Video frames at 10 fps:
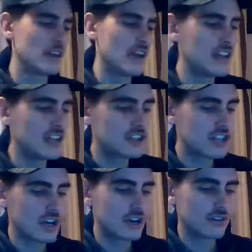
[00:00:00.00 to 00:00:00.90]

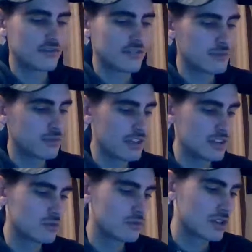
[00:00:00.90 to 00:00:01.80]
NHL, the free
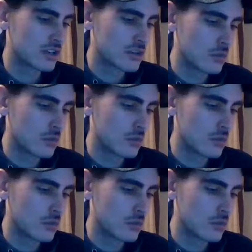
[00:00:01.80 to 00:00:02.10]
plays were